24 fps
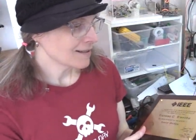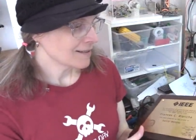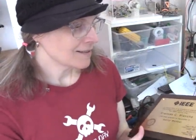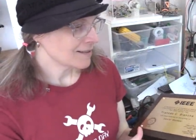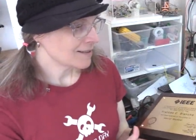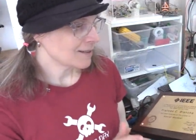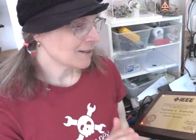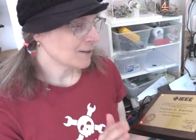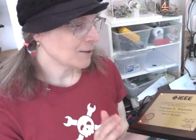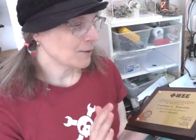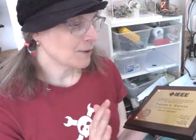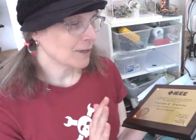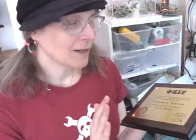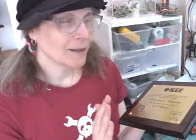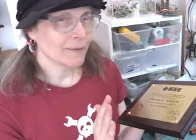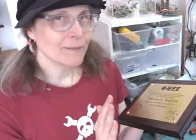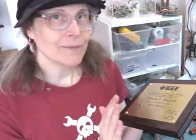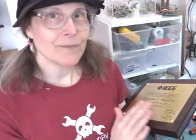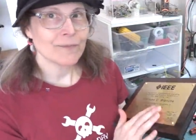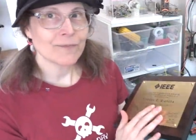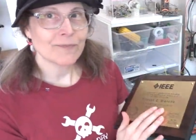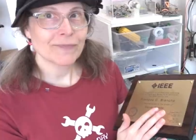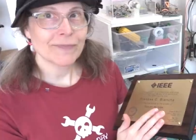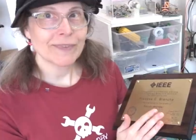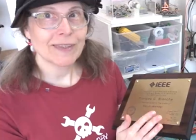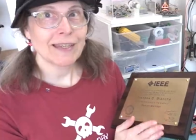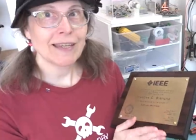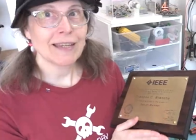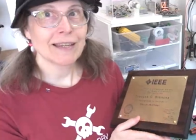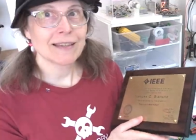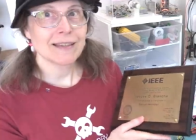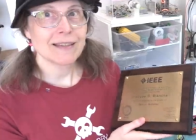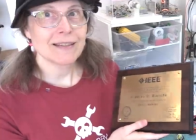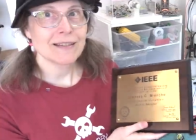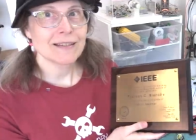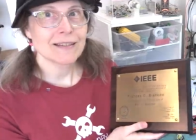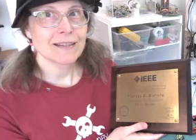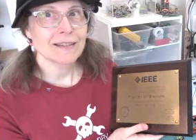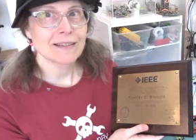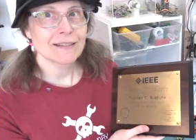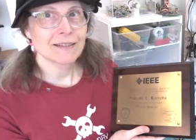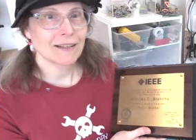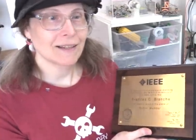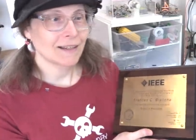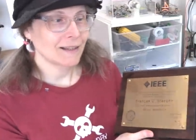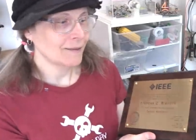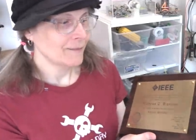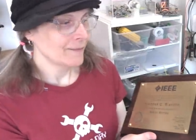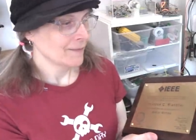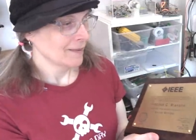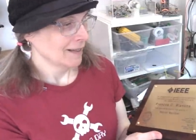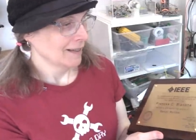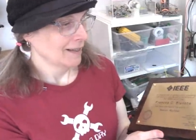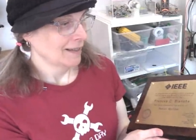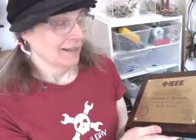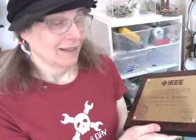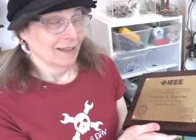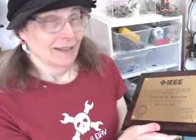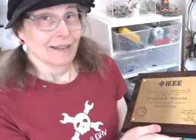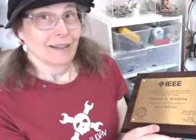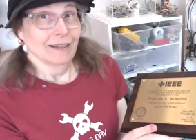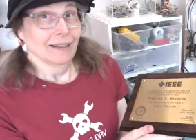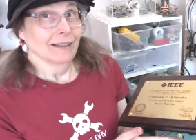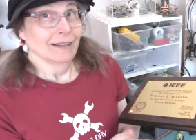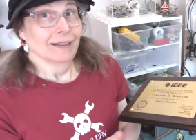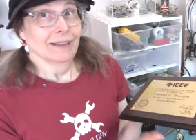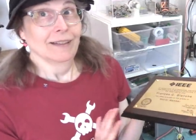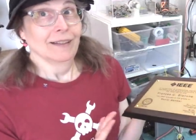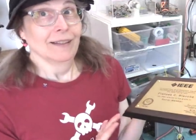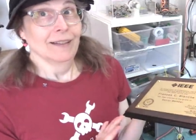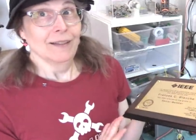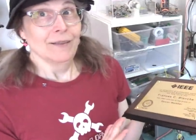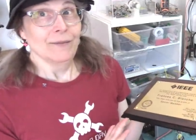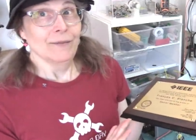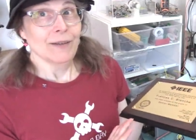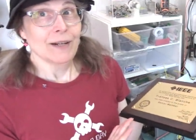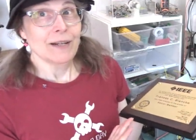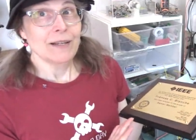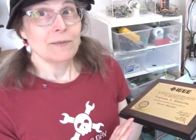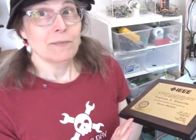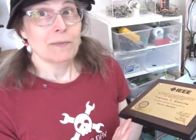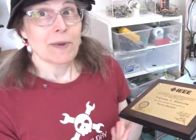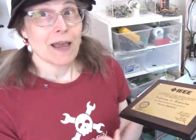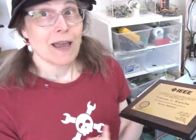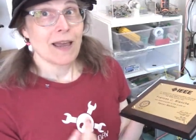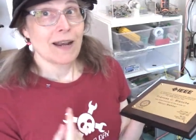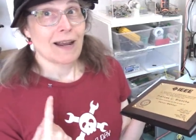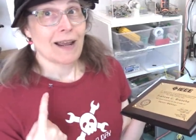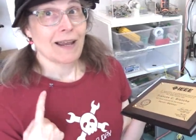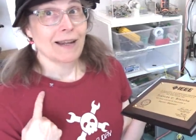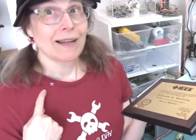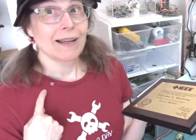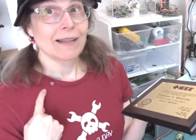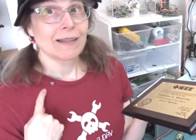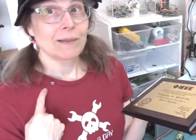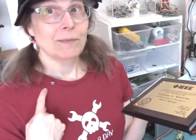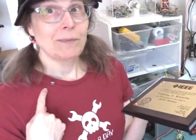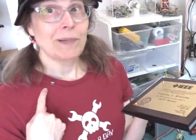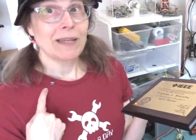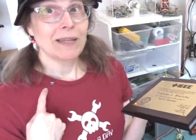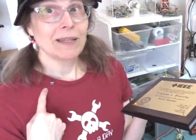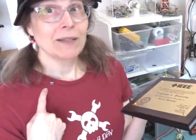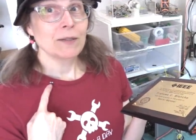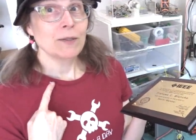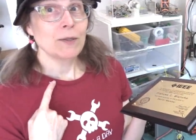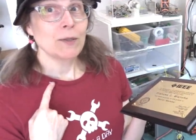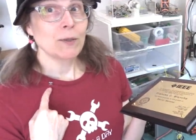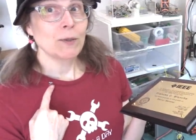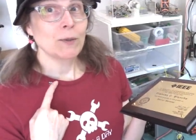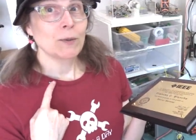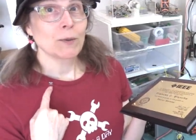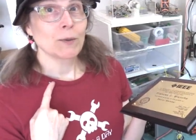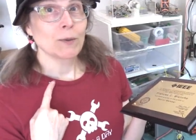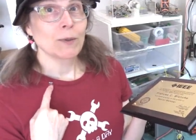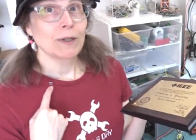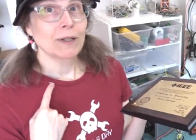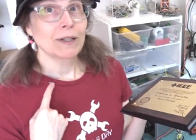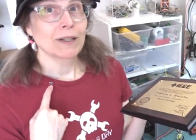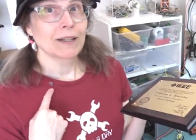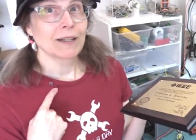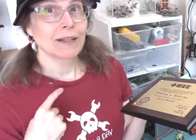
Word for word: So, yeah, this is very special. And I got the pin, too.